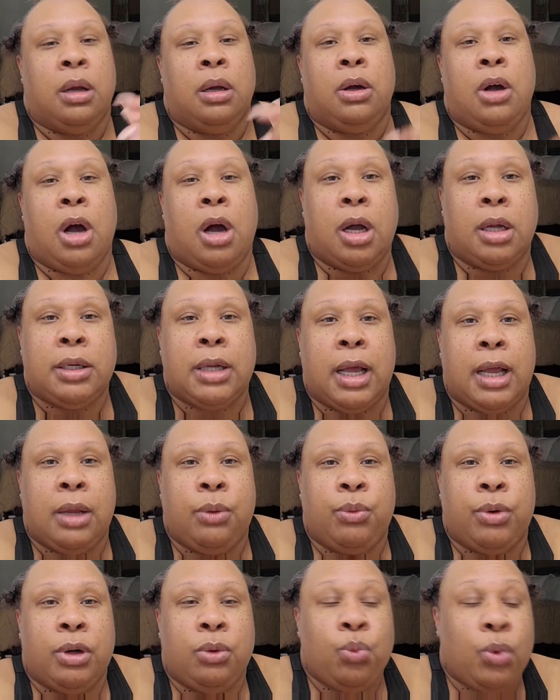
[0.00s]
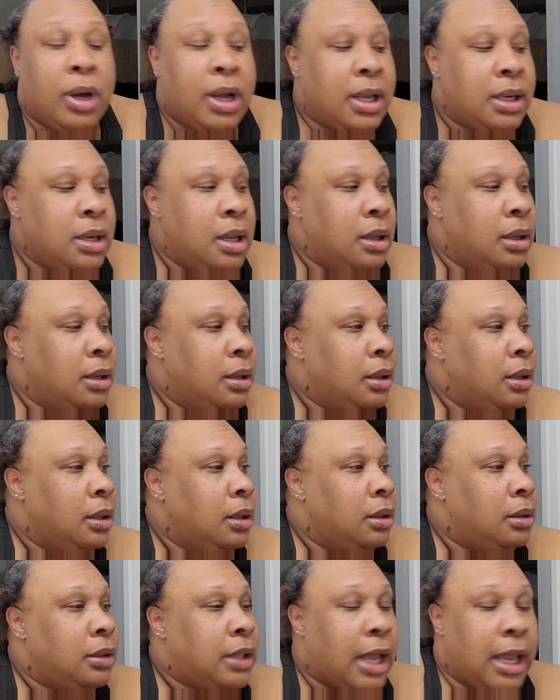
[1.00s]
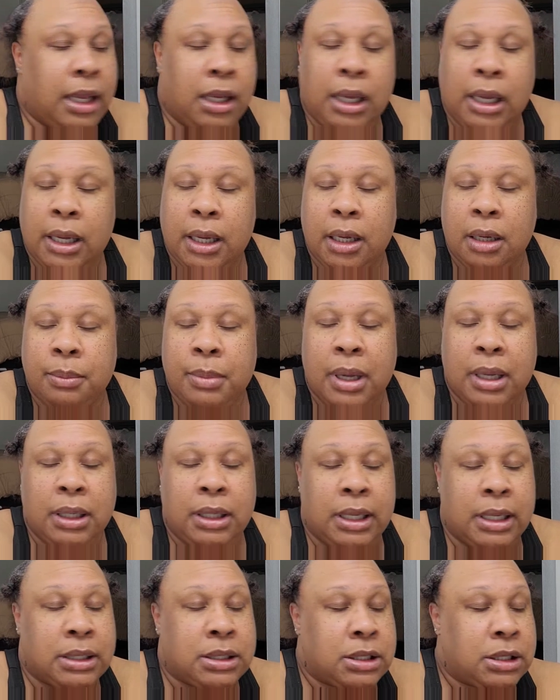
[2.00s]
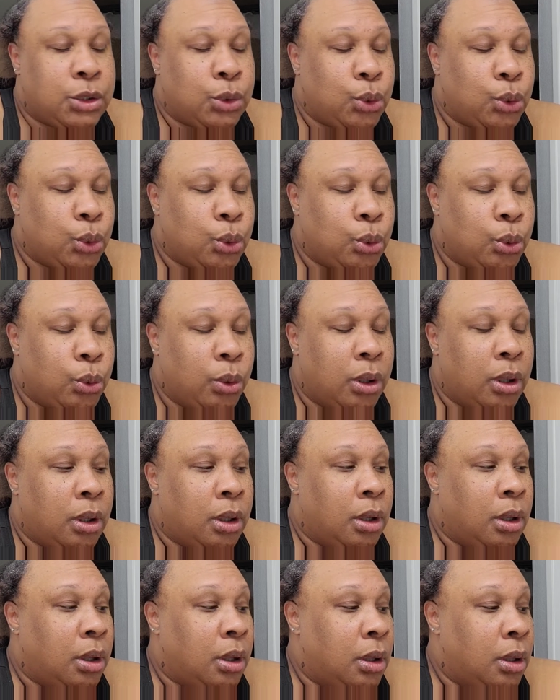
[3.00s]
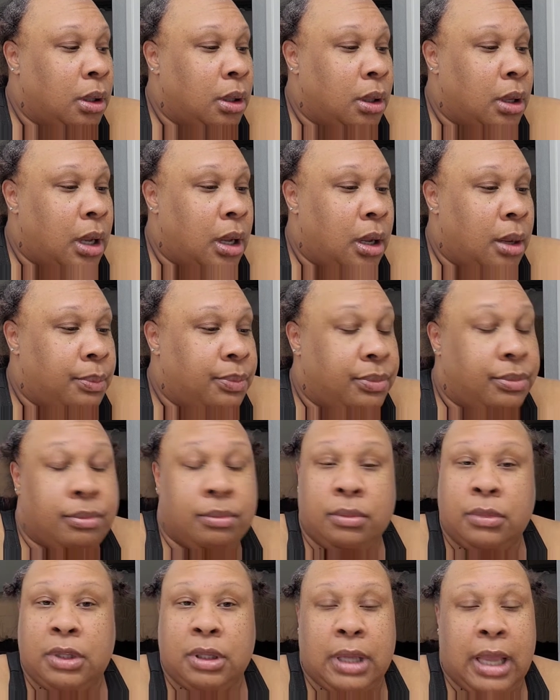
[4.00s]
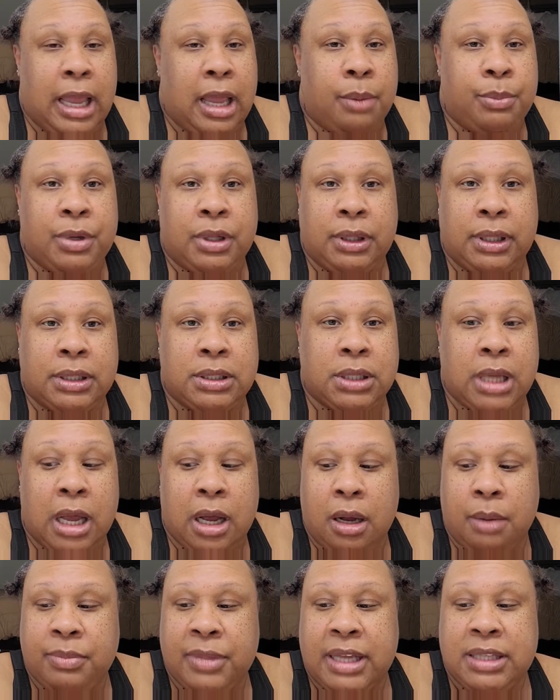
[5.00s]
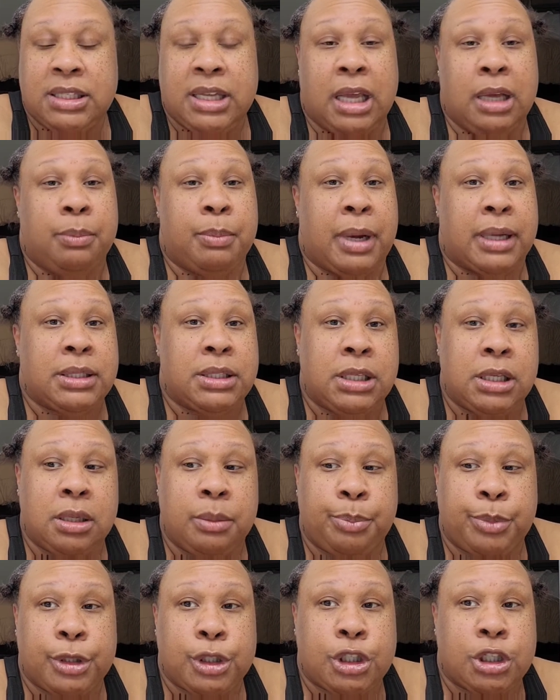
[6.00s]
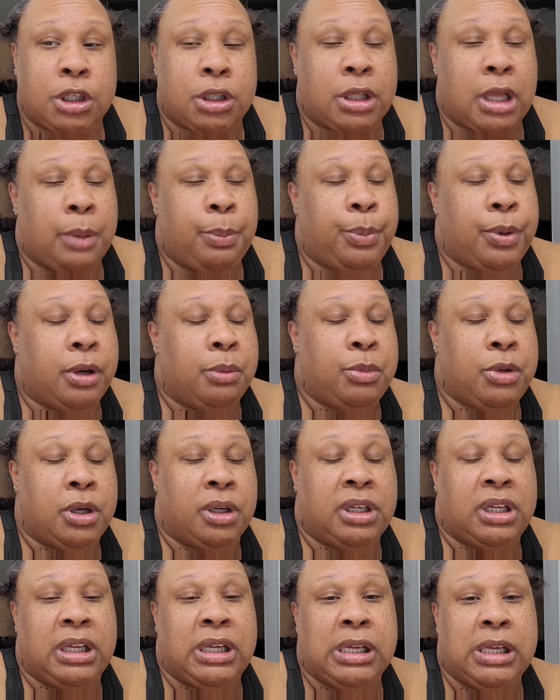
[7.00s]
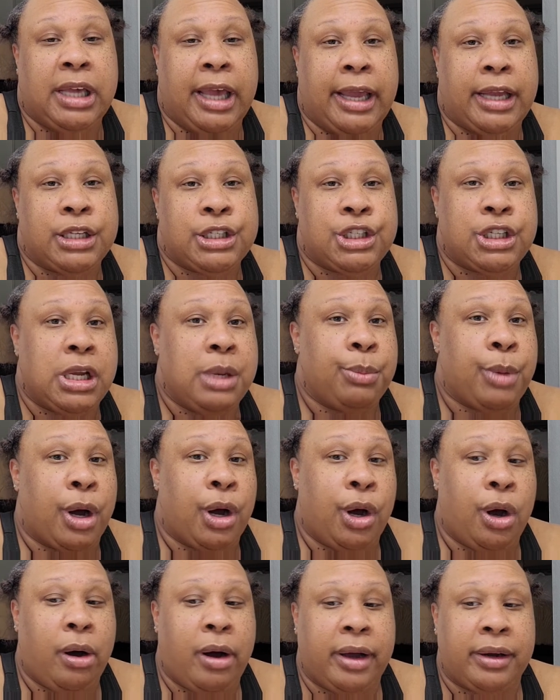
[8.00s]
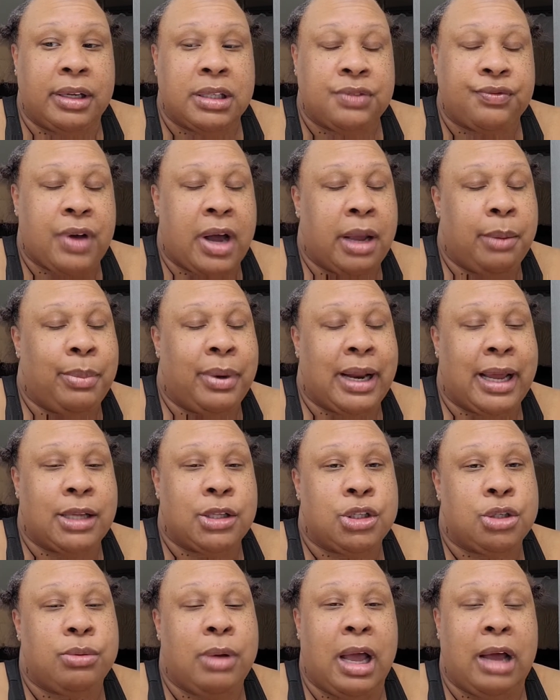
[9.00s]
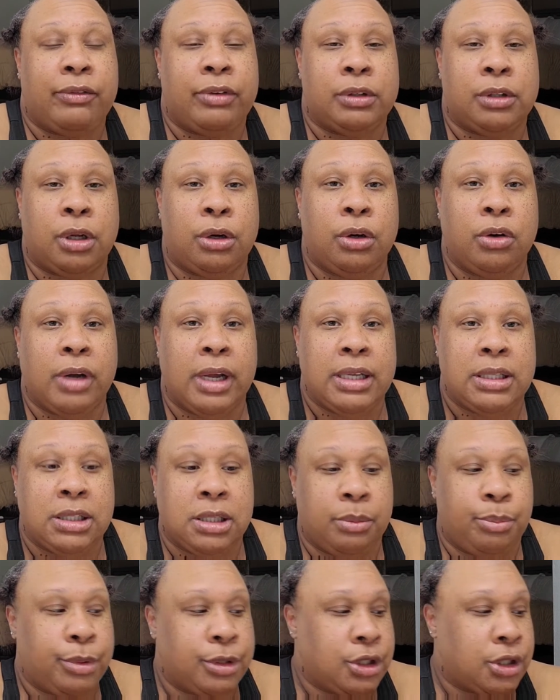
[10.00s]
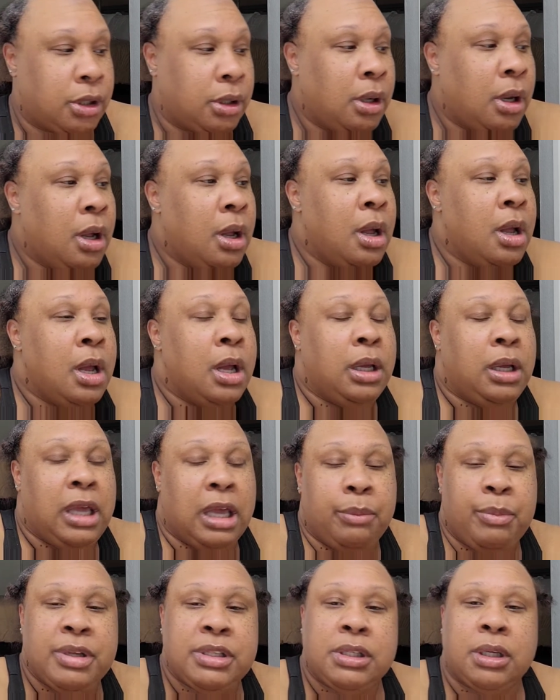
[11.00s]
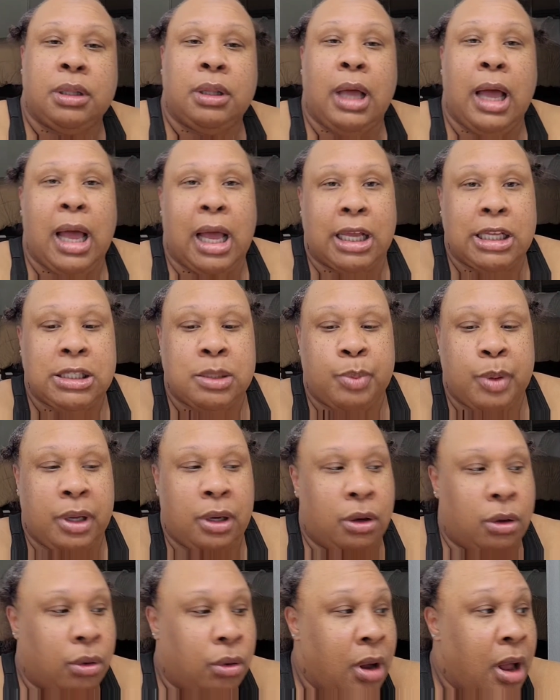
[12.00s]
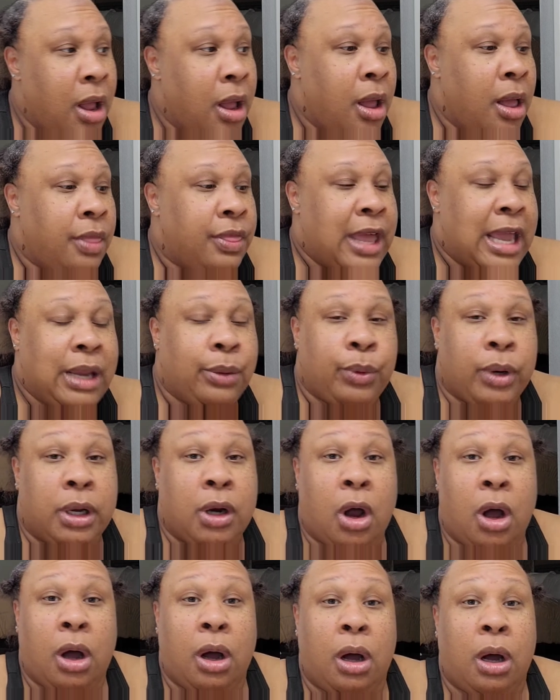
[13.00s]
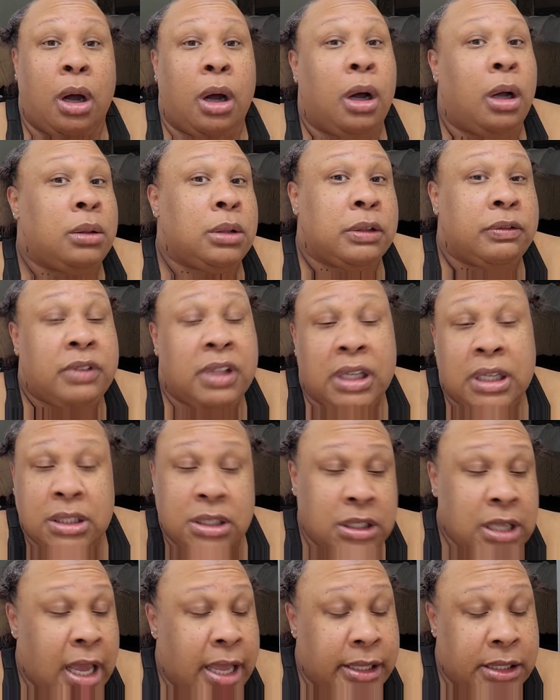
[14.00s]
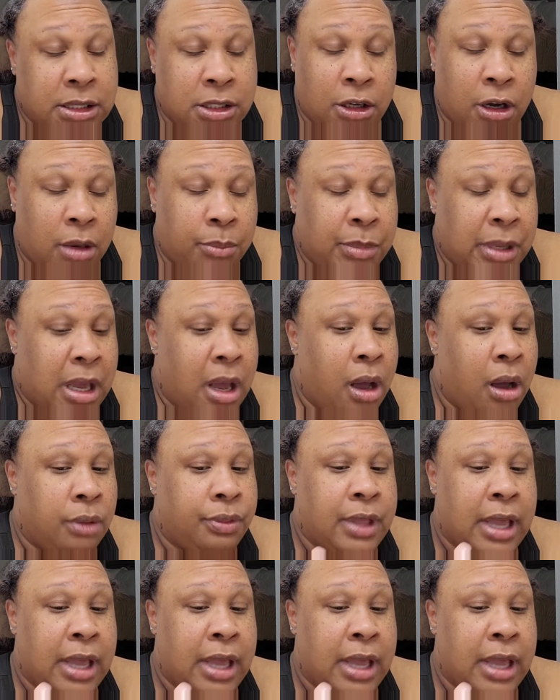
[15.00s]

Call 911, they come, get to, the ambulance come, they take my temperature, they put me on the EKG, my heart is fine, but I do have a low-grade temperature. Get me to the hospital, they run all of these tests on me.